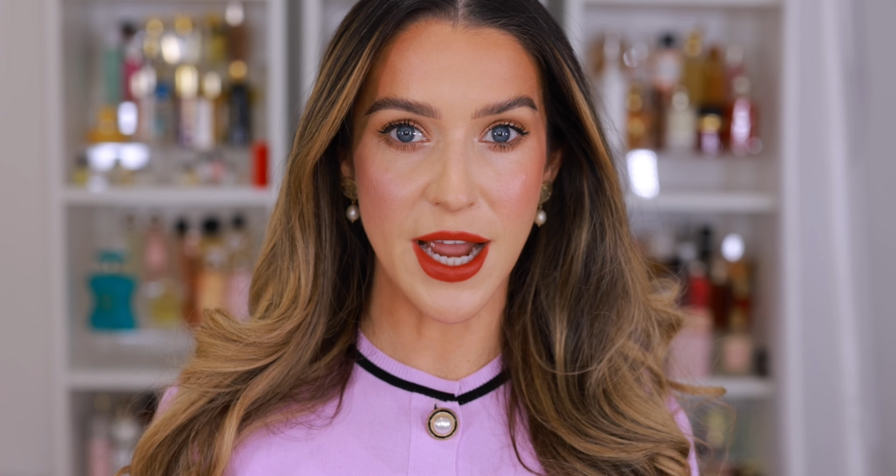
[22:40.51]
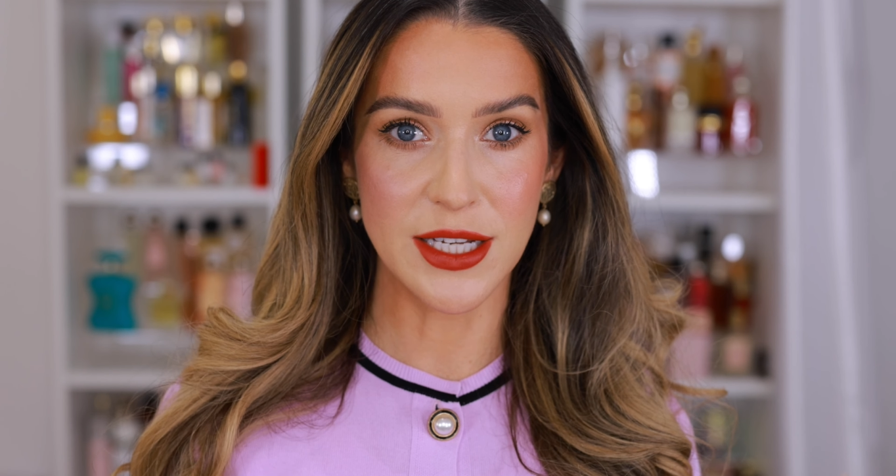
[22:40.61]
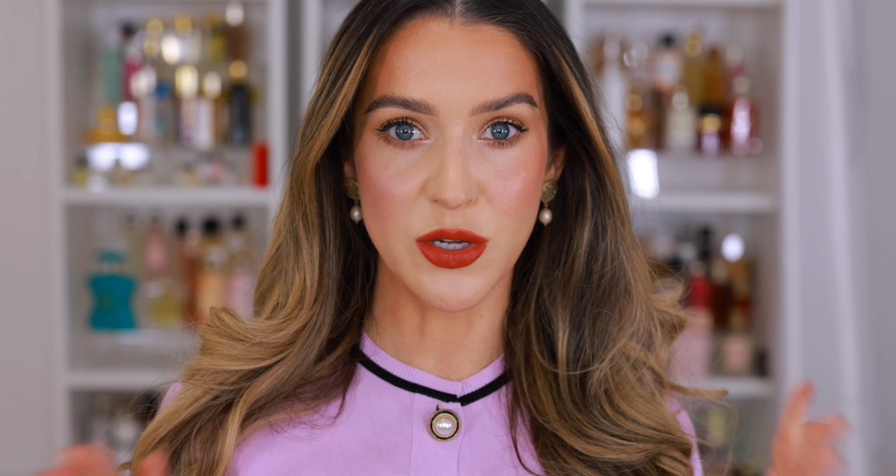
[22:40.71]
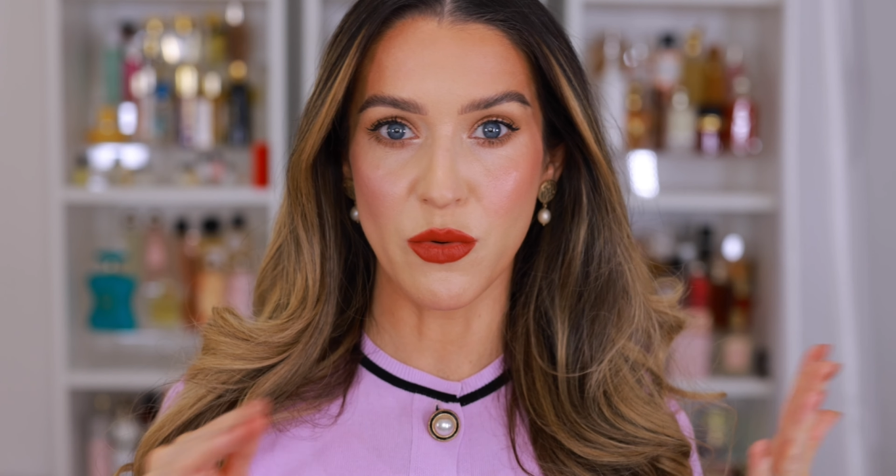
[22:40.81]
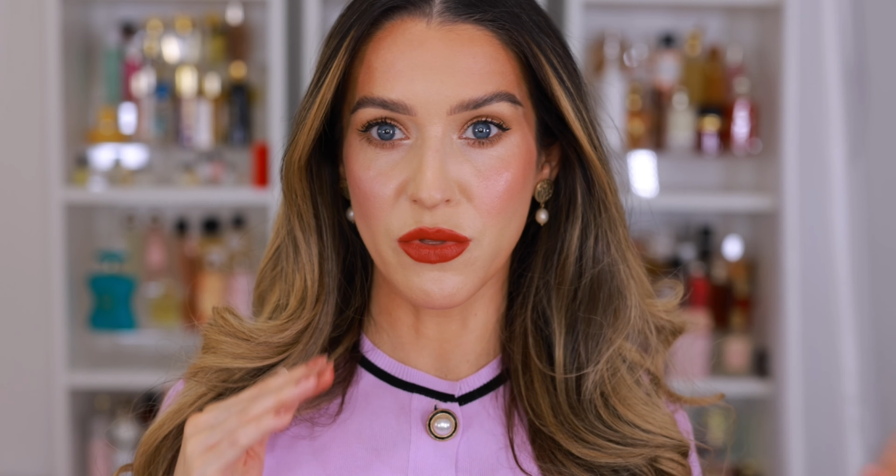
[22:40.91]
I
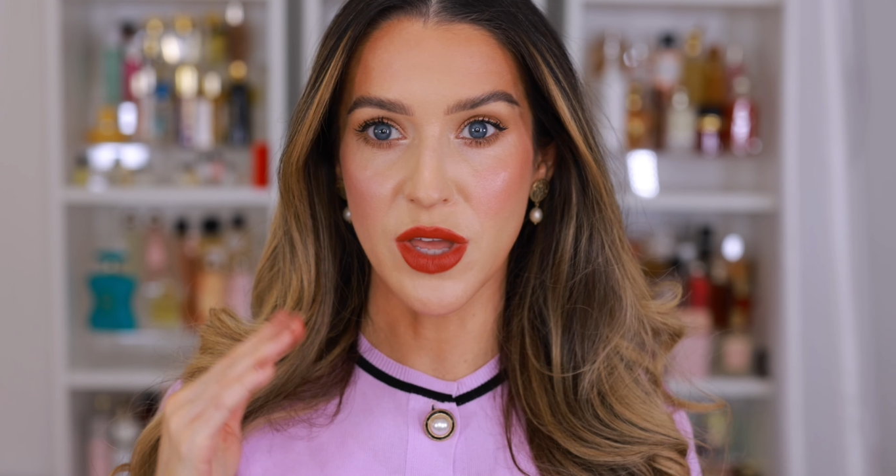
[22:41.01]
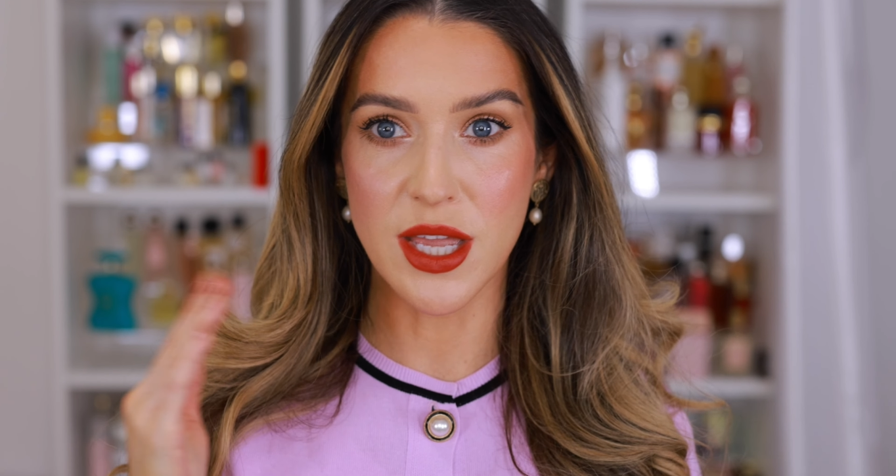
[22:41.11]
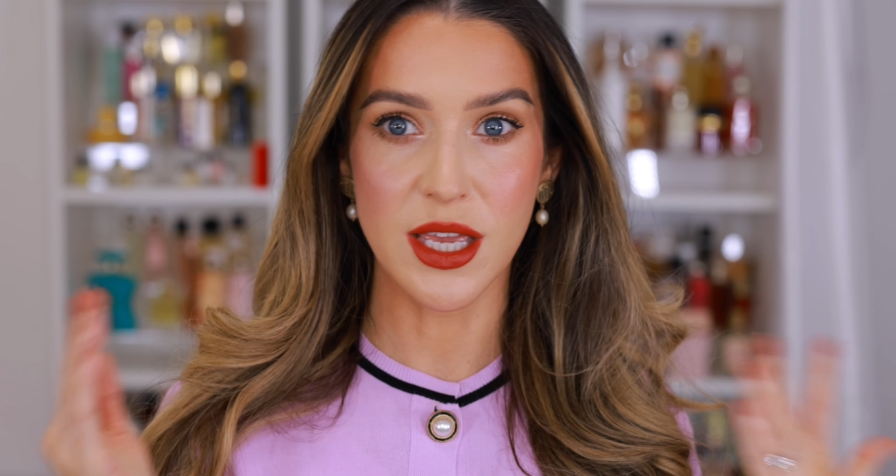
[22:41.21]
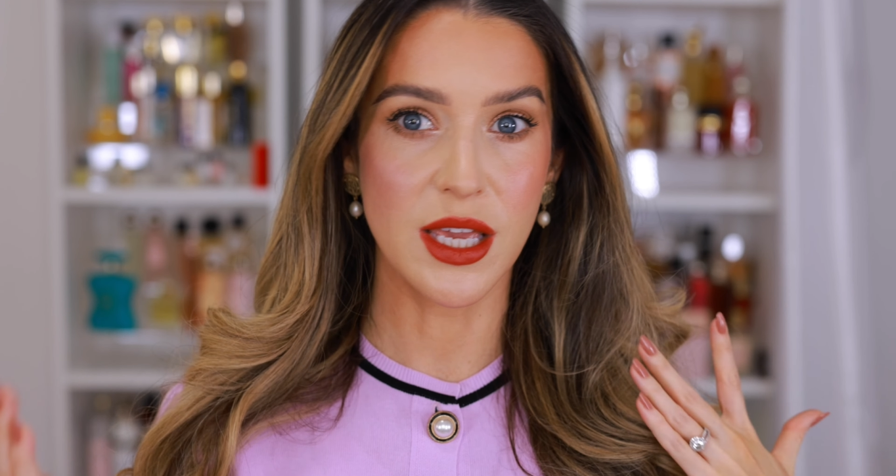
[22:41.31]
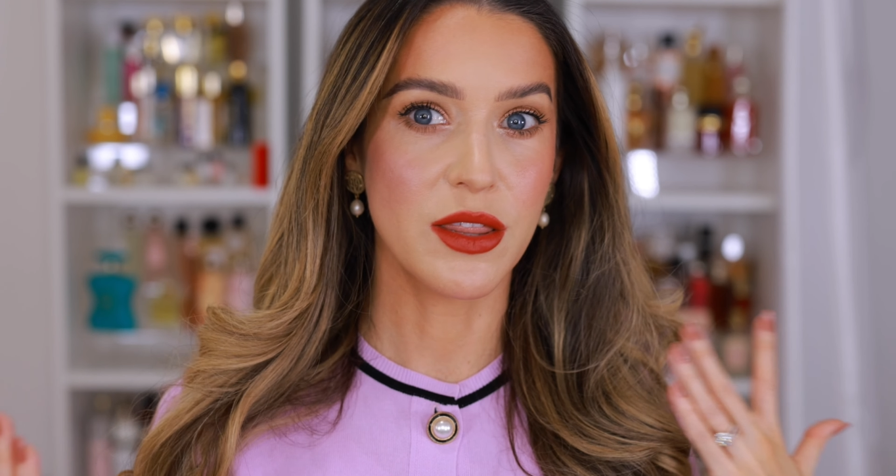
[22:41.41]
don't
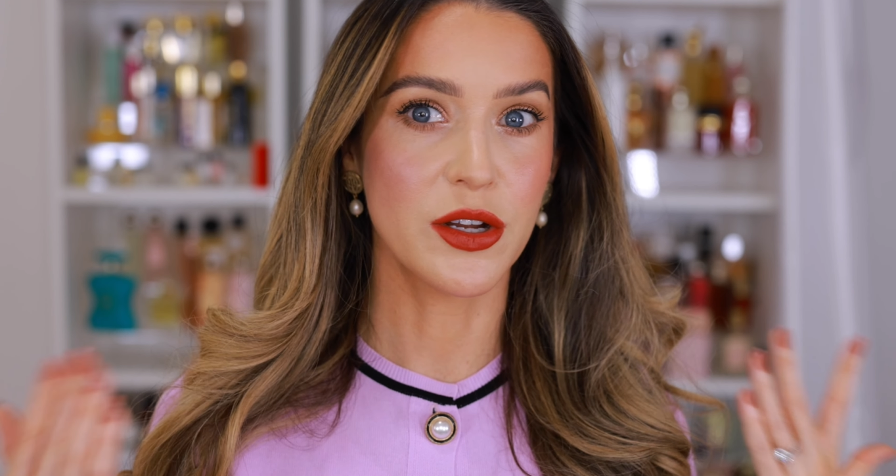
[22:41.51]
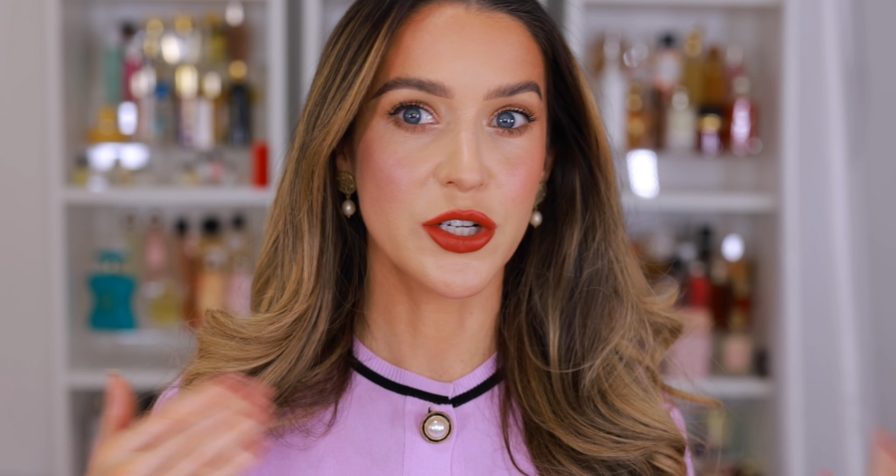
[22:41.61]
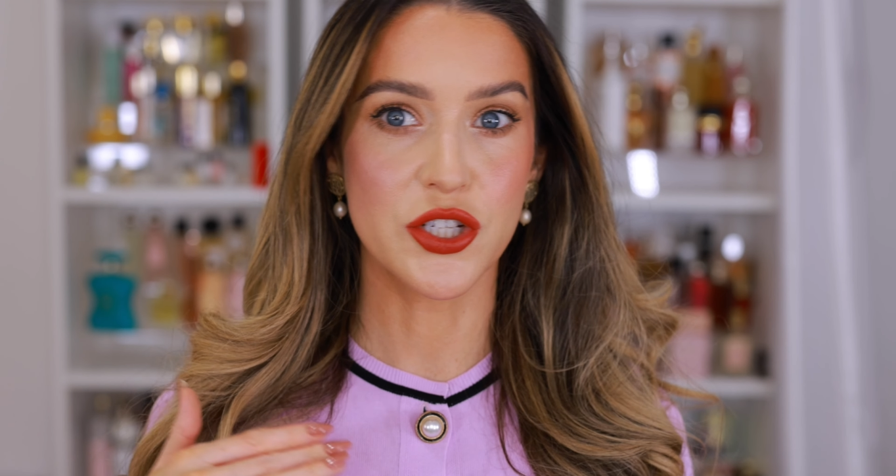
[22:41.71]
think either